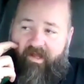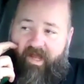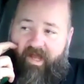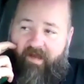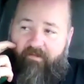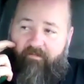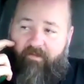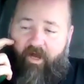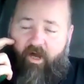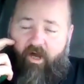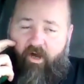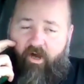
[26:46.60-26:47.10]

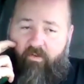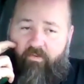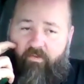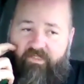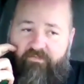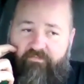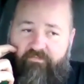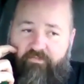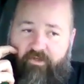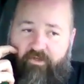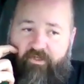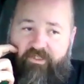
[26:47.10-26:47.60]
I'm
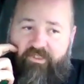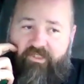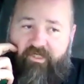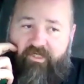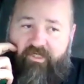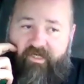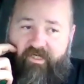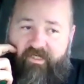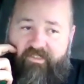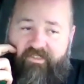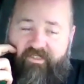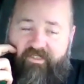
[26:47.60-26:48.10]
always
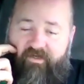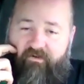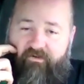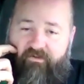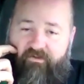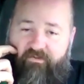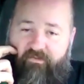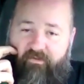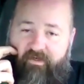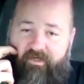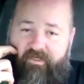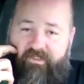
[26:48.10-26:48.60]
pushing that cereal
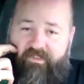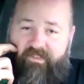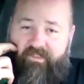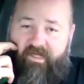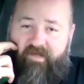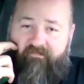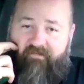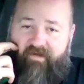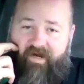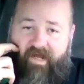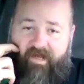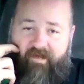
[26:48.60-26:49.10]

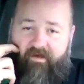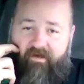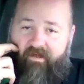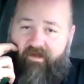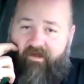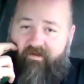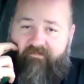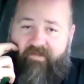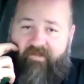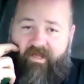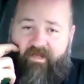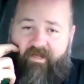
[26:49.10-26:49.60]
27. I
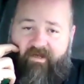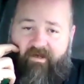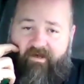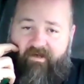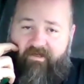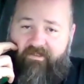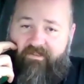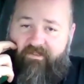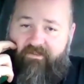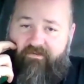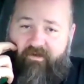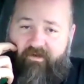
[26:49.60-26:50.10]
love that
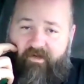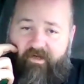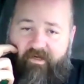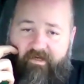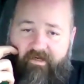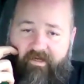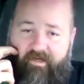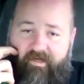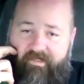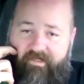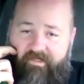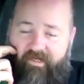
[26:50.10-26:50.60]
concentrate.
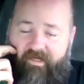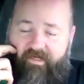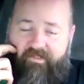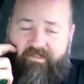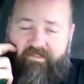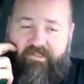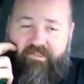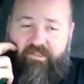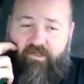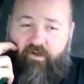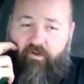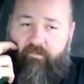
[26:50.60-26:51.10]
It does
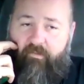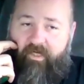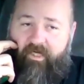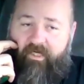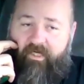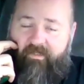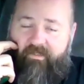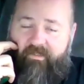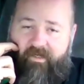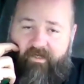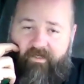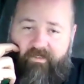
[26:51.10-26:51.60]
so
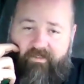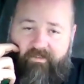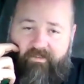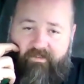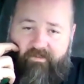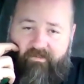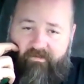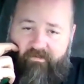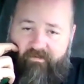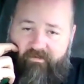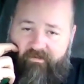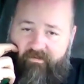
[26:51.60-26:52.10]
many
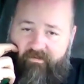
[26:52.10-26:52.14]
things.